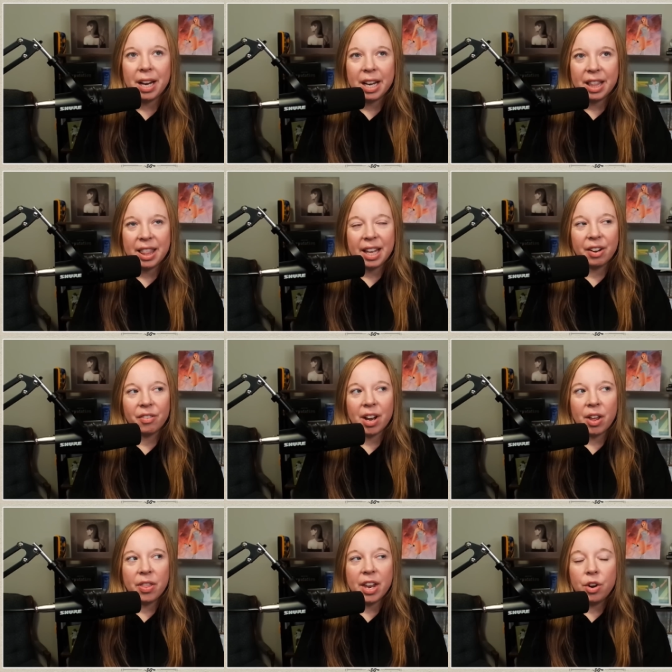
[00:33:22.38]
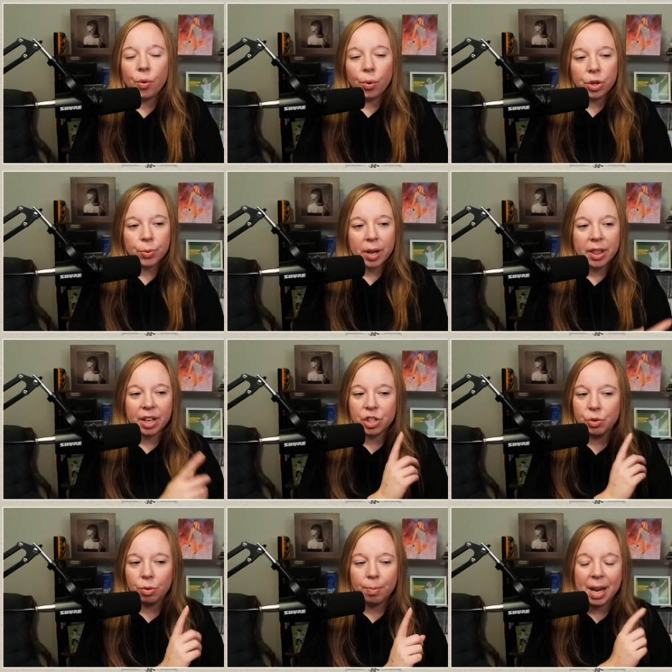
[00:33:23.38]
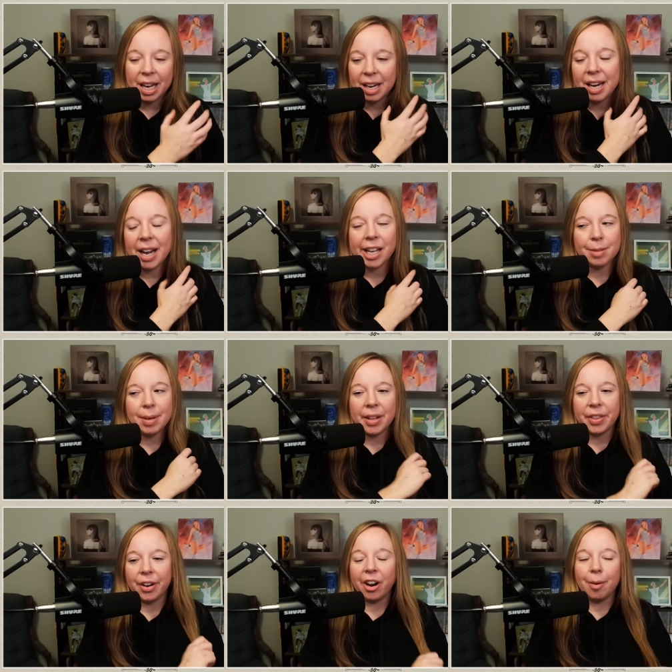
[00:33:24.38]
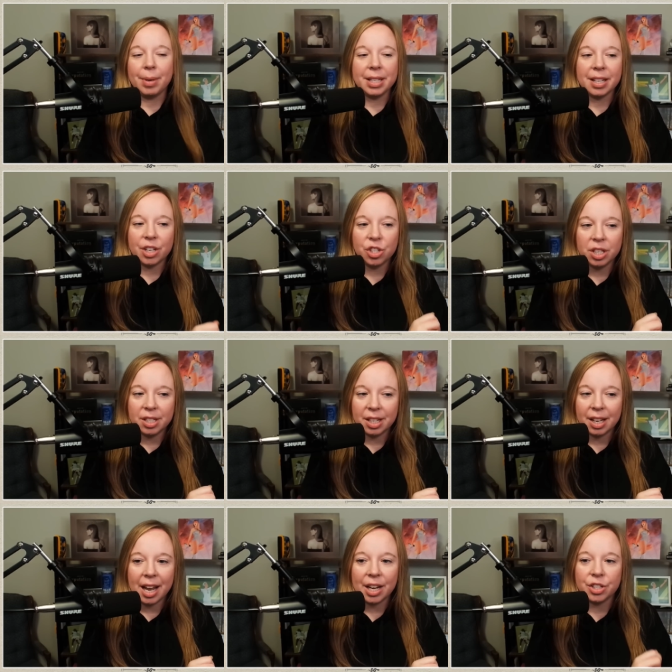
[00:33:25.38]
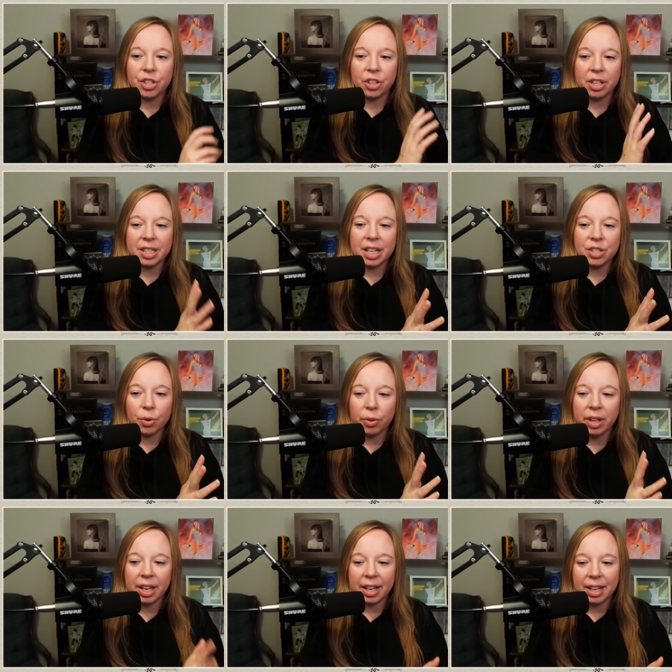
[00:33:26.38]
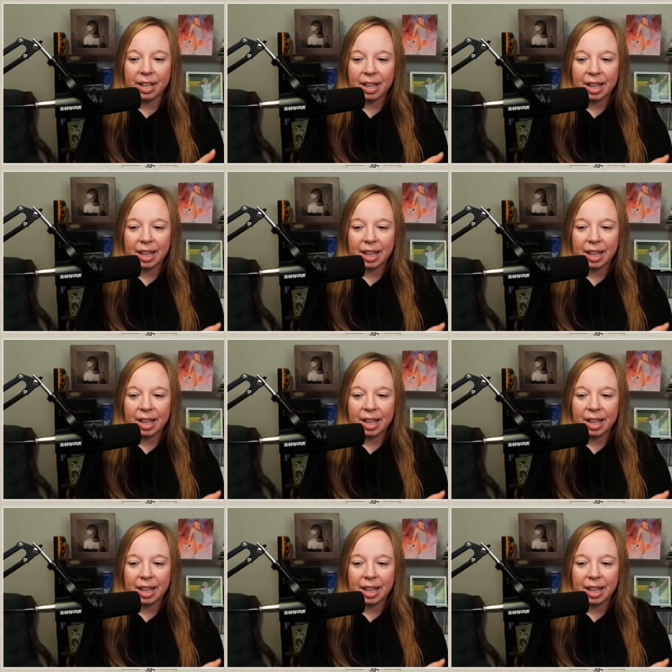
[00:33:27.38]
anything around then, nor do I think she would make an announcement at the Grammys like she did last year, because I don't think it